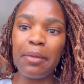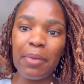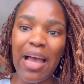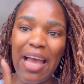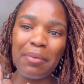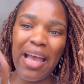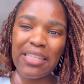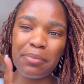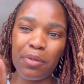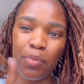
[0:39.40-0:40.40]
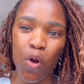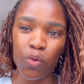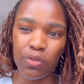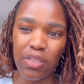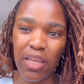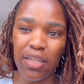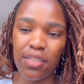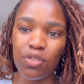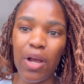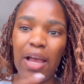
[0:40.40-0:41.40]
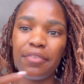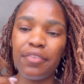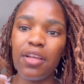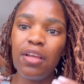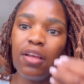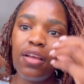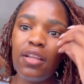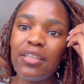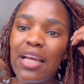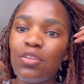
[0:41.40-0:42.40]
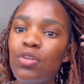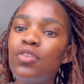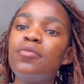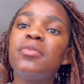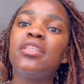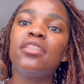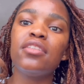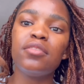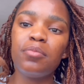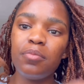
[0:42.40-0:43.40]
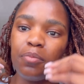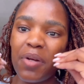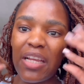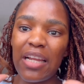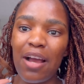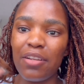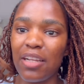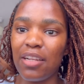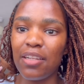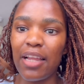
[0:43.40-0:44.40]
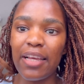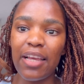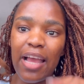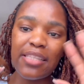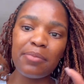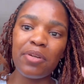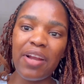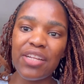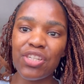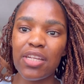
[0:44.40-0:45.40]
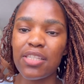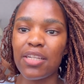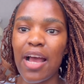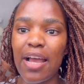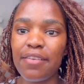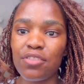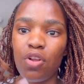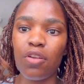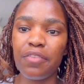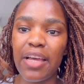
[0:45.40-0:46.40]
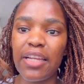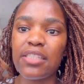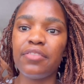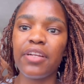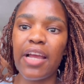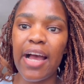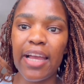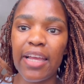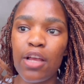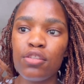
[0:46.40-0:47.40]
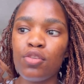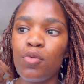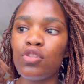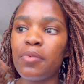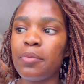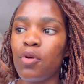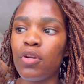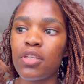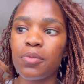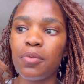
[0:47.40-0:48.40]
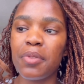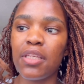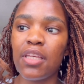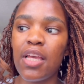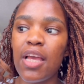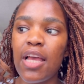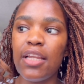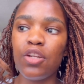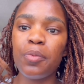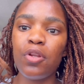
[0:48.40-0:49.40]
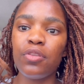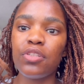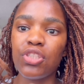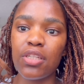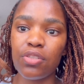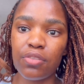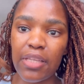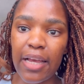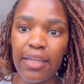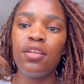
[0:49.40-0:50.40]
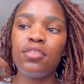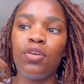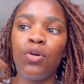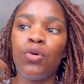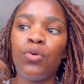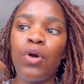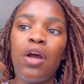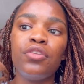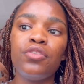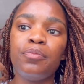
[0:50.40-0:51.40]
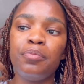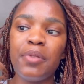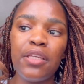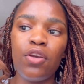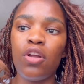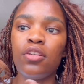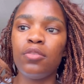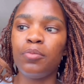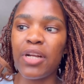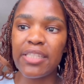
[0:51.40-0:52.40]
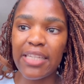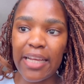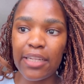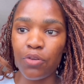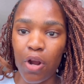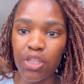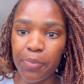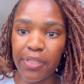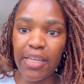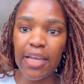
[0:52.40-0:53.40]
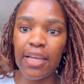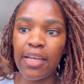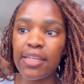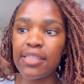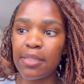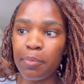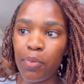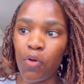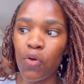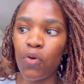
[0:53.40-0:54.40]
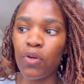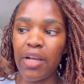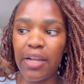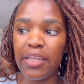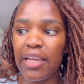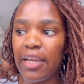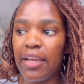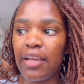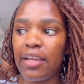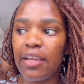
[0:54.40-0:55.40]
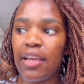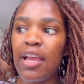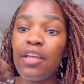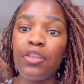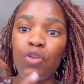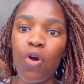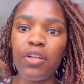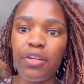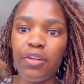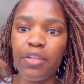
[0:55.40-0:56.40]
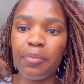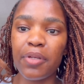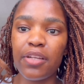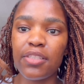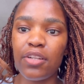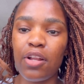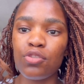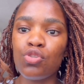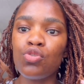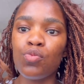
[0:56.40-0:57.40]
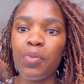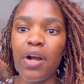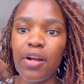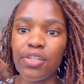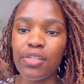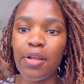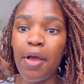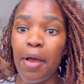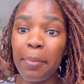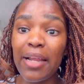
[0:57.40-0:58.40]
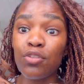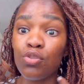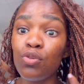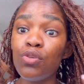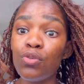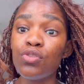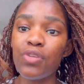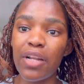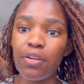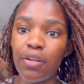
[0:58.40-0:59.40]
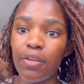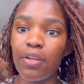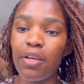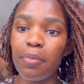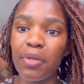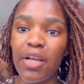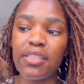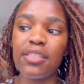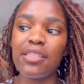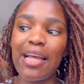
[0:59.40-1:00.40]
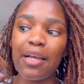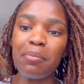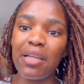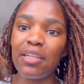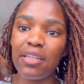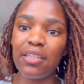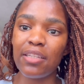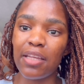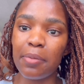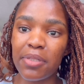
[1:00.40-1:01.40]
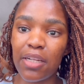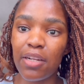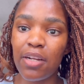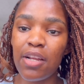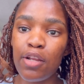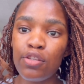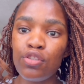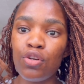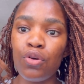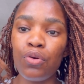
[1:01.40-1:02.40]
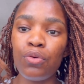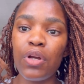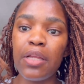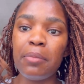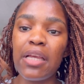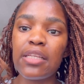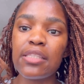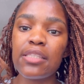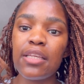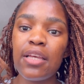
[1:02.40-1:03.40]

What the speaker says: eczema prone skin, so I have likelihood of me breaking out in eczema rashes and hives and all of that is very high. So most of my products would be a little bit on the gentle side. So I'd be on brands like La Roche-Posay, Simple, Garnier, The Ordinary, because they're not super harsh. But I do use tretinoin because it's like a melanin inhibitor, so it makes